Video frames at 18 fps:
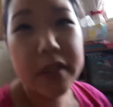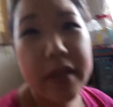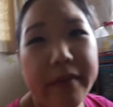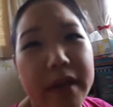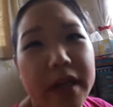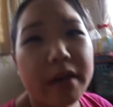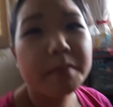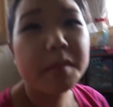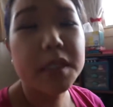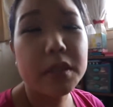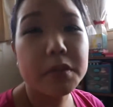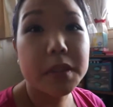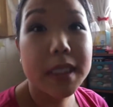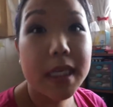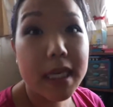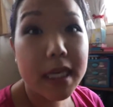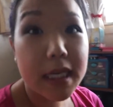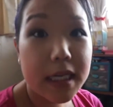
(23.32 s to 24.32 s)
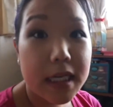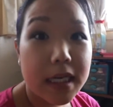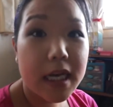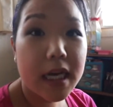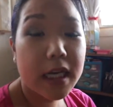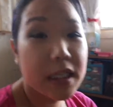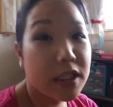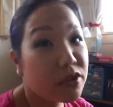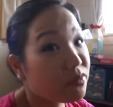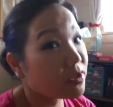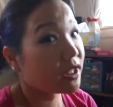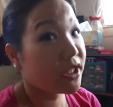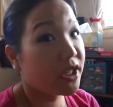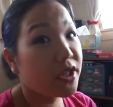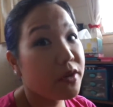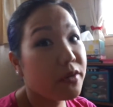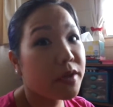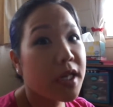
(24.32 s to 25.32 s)
or seven episodes in it's really
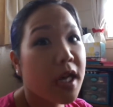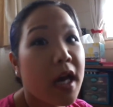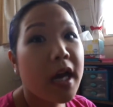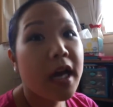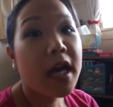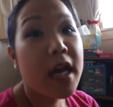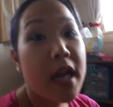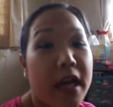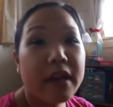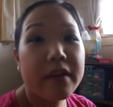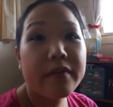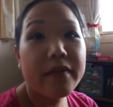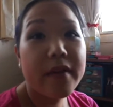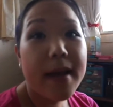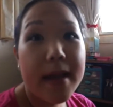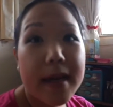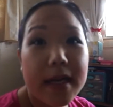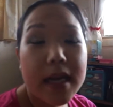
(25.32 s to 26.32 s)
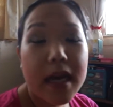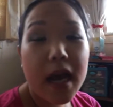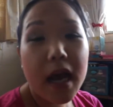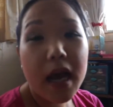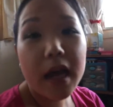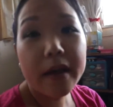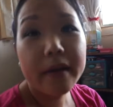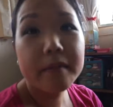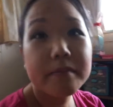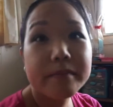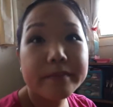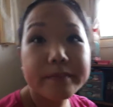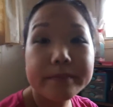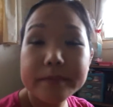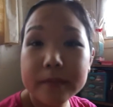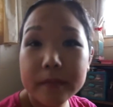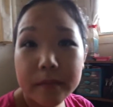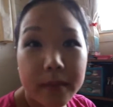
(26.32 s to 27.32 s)
cute and fun um
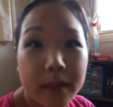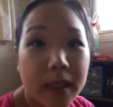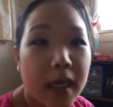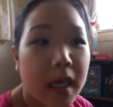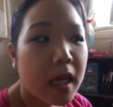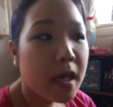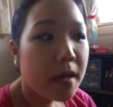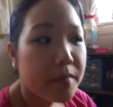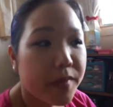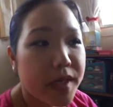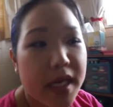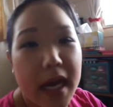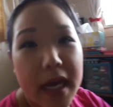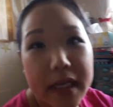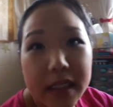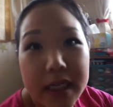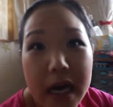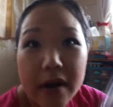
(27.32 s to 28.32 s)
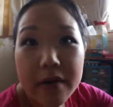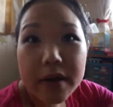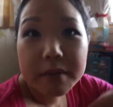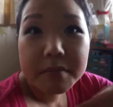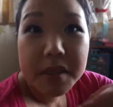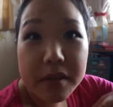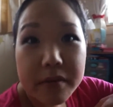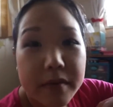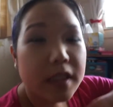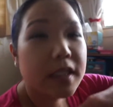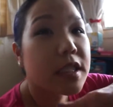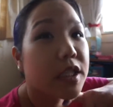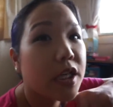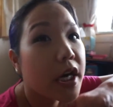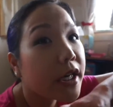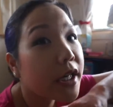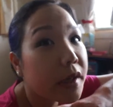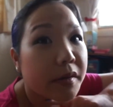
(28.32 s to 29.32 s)
but yeah now i'm gonna run to
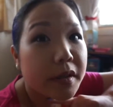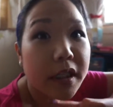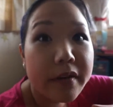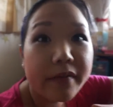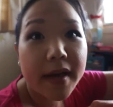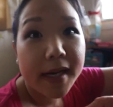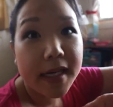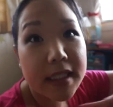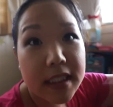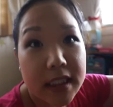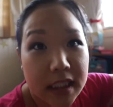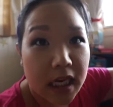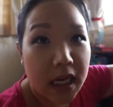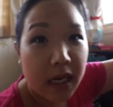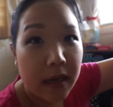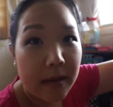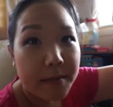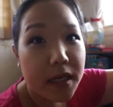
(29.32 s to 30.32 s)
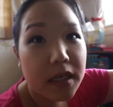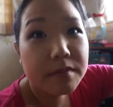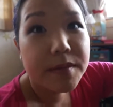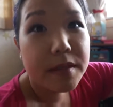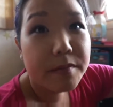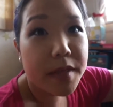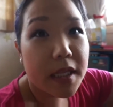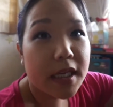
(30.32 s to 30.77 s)
target really fast pick up some